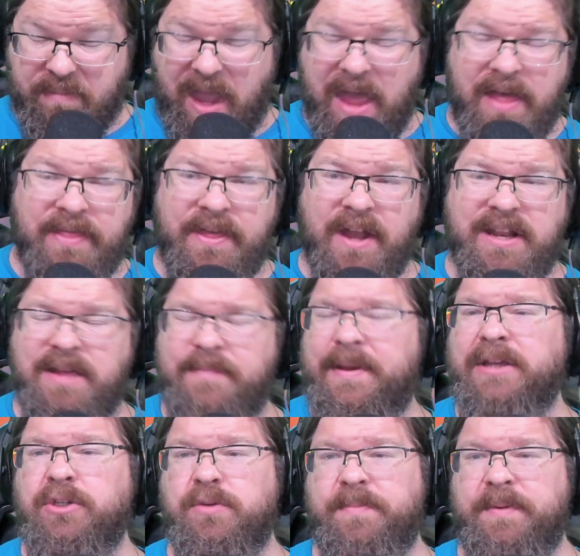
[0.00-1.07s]

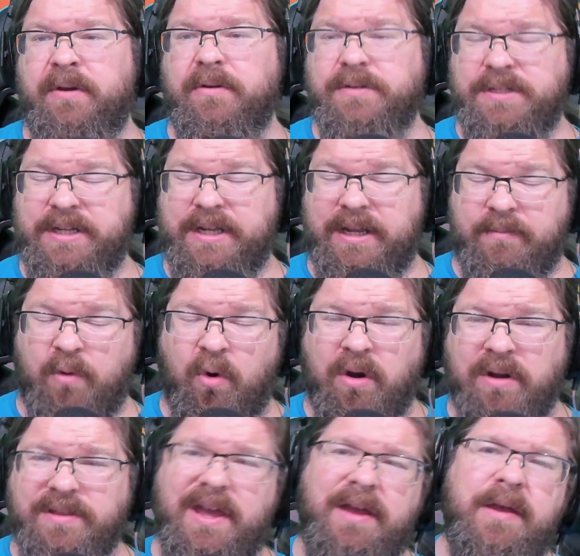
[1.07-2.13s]
DBS Superheroes team,
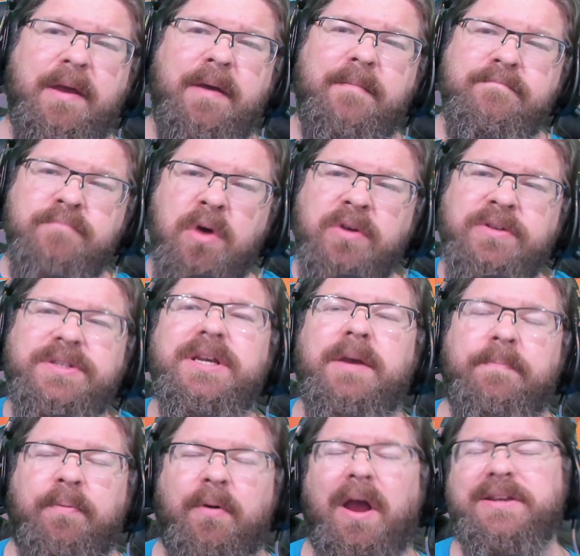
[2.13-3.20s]
or the mostly
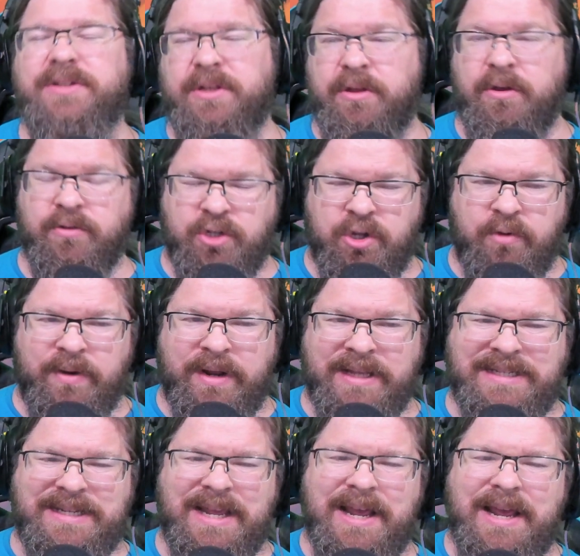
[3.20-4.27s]
comprised of those
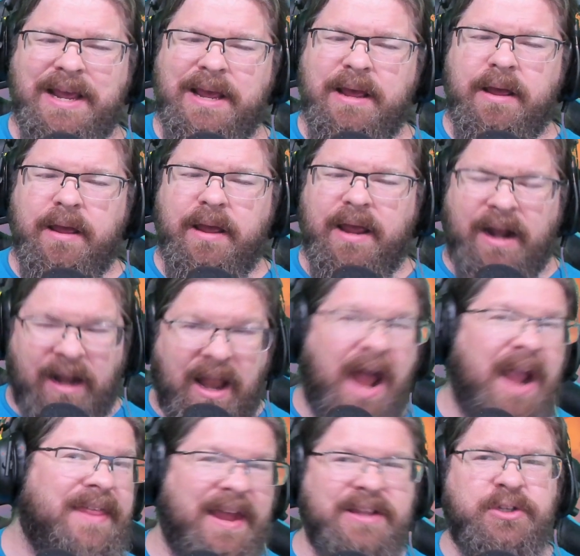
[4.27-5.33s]
units. And a
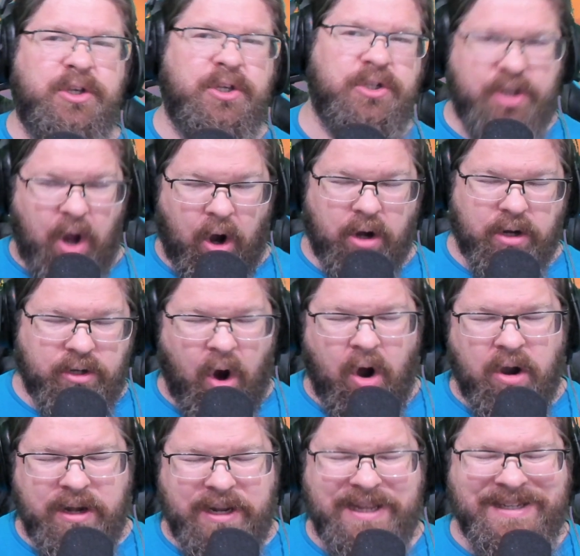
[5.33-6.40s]
lot of that is because Guard.
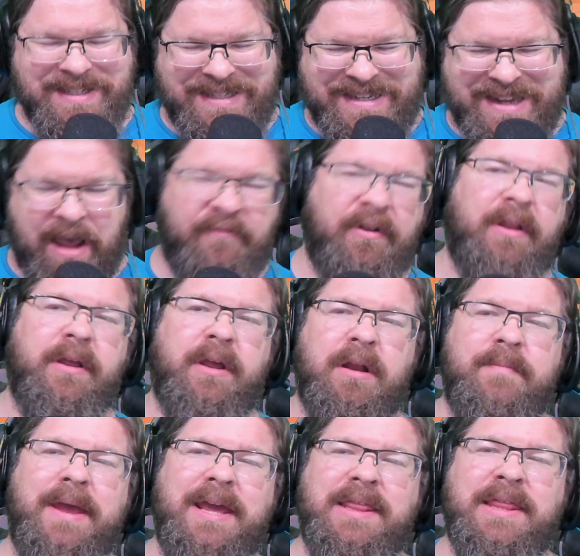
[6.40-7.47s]
Guard is definitely going to
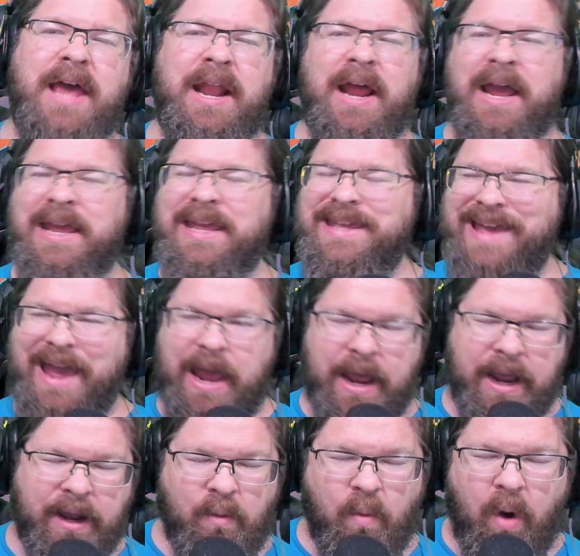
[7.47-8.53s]
make that a
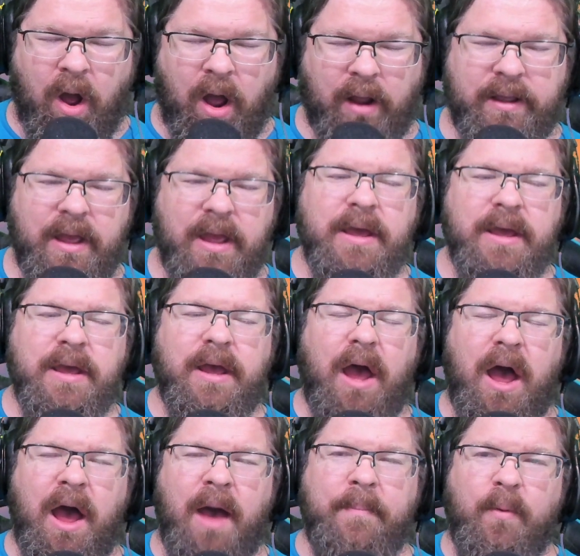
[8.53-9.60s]
cakewalk.
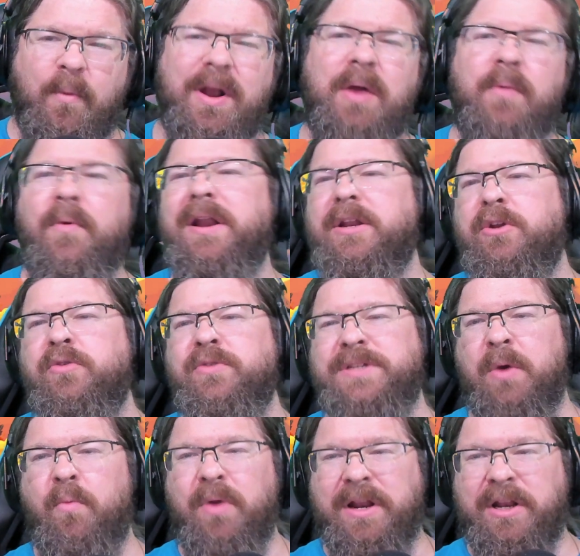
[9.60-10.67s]
But what I wanted to do is
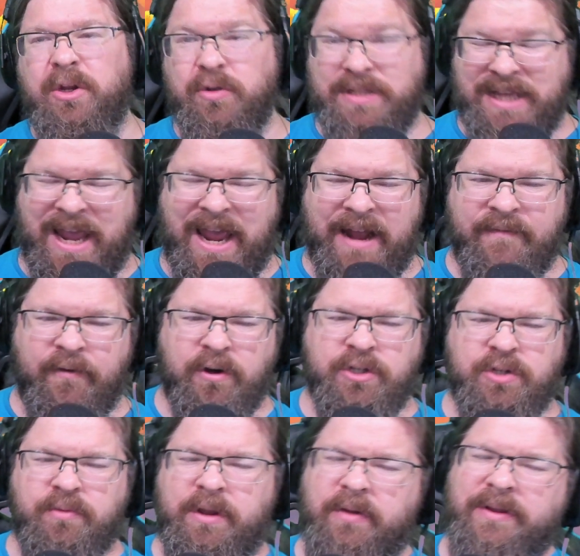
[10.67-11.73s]
I wanted to use the
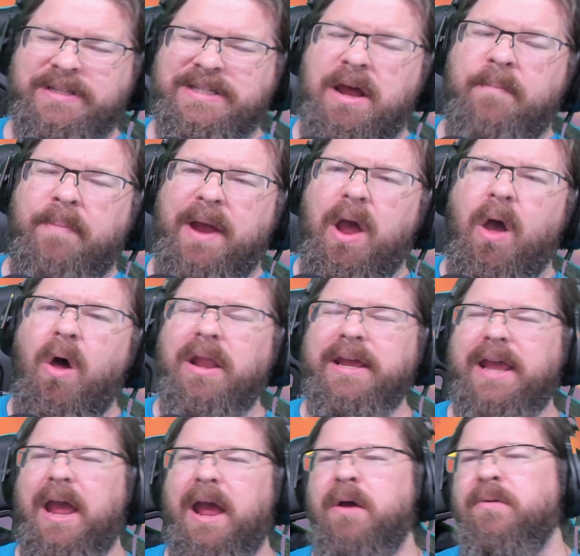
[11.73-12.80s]
anniversary units. Now, by all
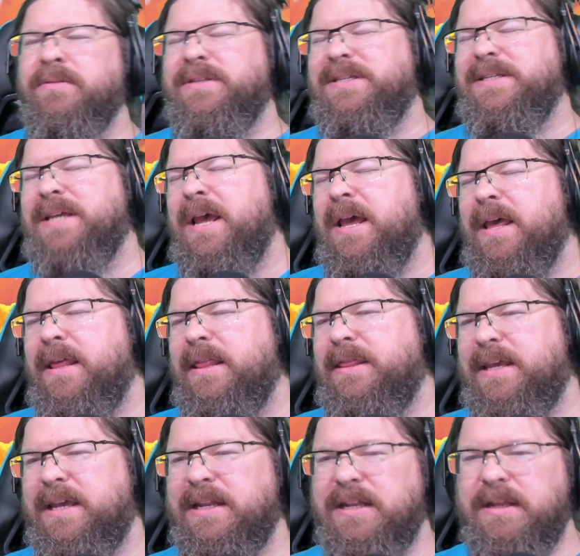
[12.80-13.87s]
accounts,
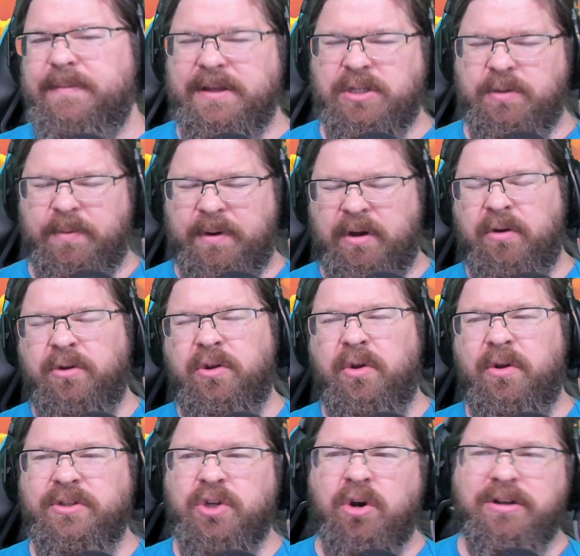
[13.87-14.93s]
the DBS superhero
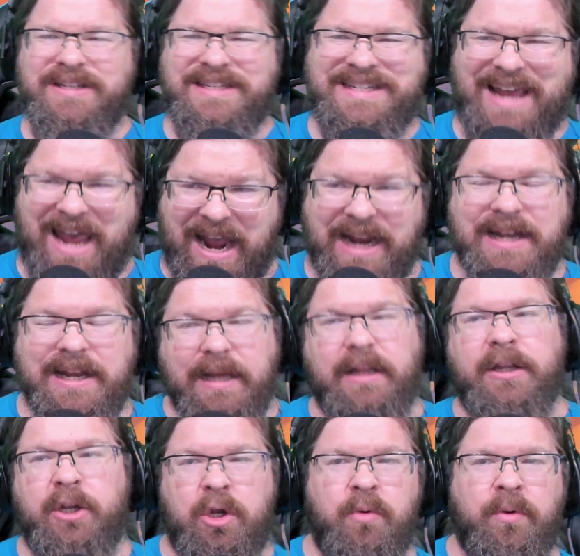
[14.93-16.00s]
units are
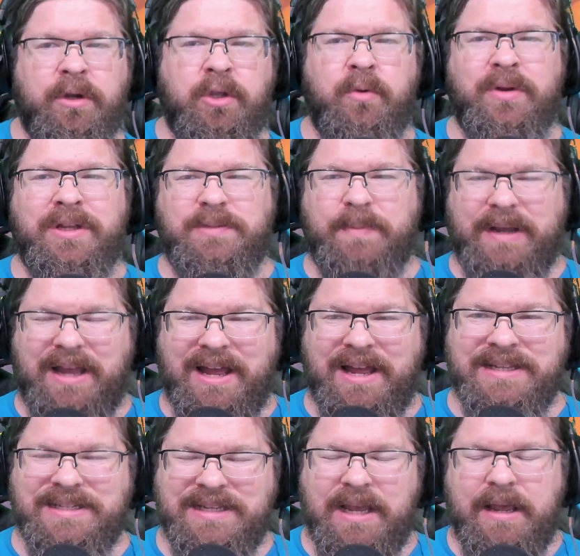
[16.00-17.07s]
technically newer units
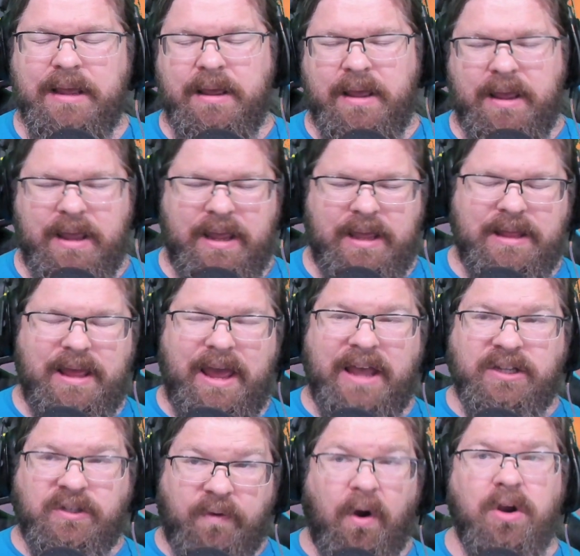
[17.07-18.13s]
because
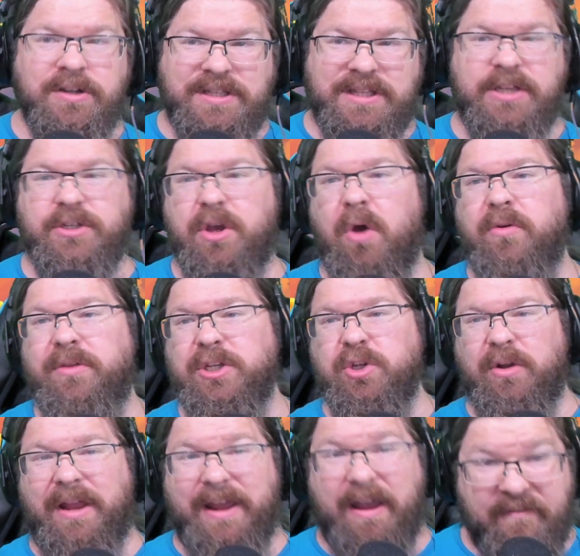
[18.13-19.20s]
as far as these go, these
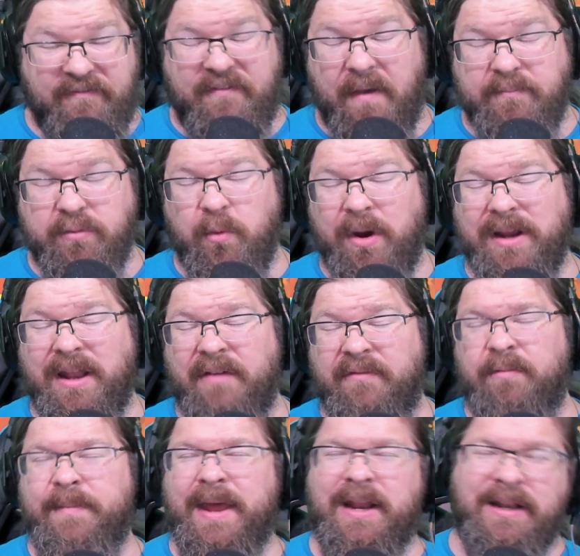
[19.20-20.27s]
are like a February
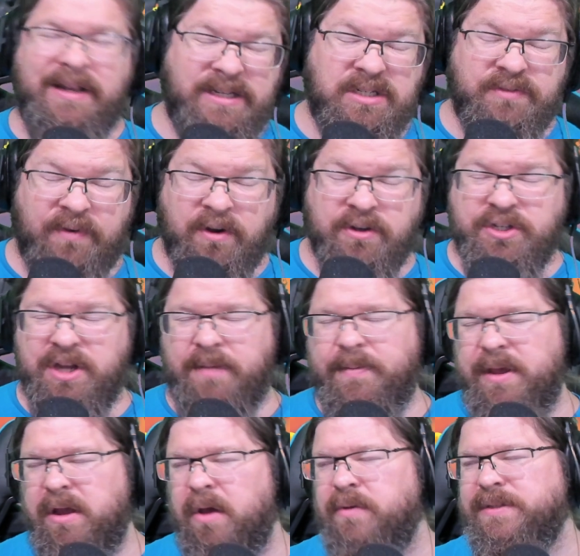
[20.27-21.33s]
level meta, at least as far as
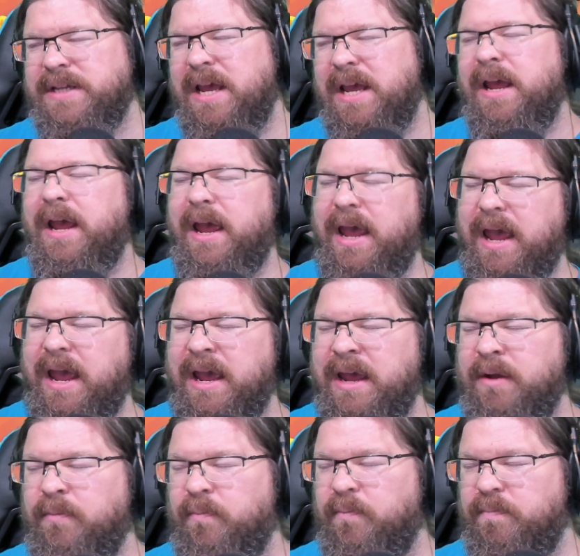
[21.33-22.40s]
JP goes.
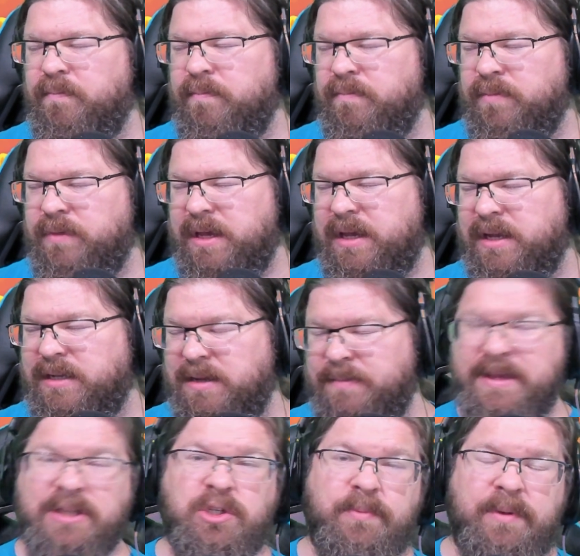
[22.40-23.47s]
And the
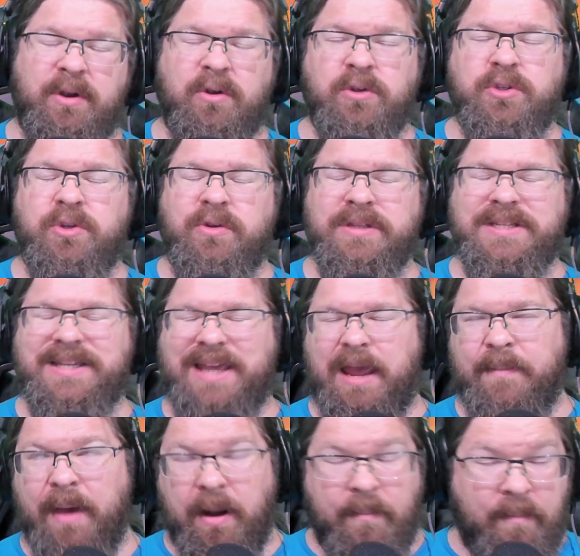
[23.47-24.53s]
DBS superheroes units
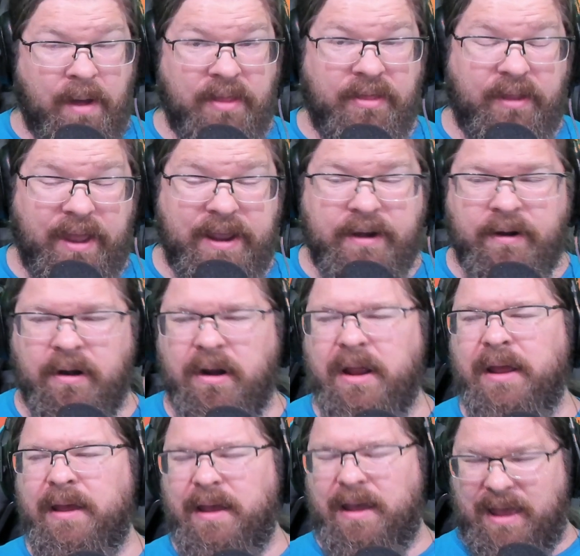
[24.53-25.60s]
came out a month later
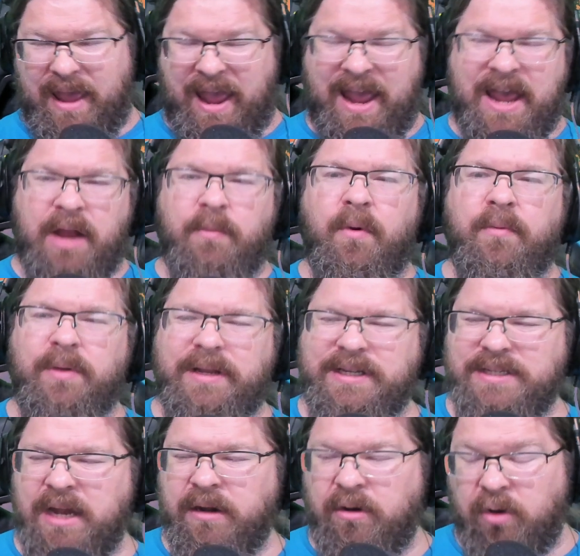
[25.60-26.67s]
and were
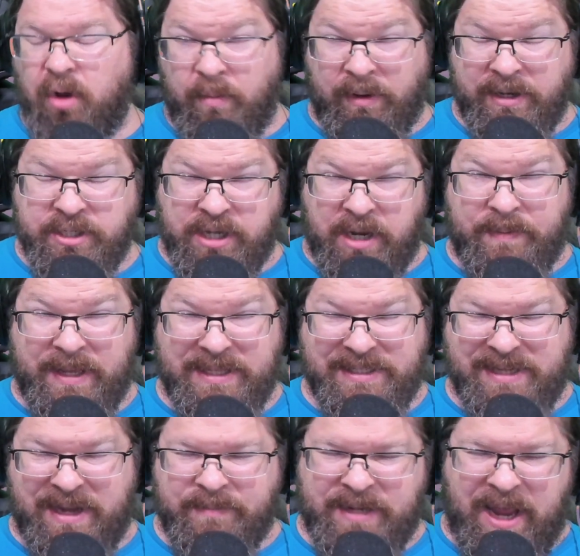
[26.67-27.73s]
released on Global and JP at the
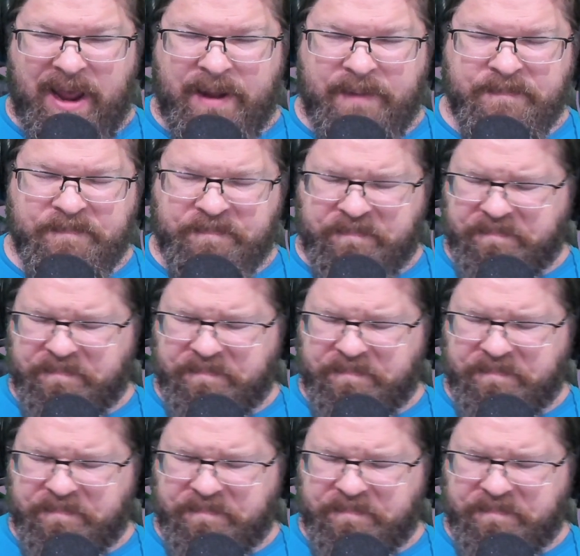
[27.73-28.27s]
same time.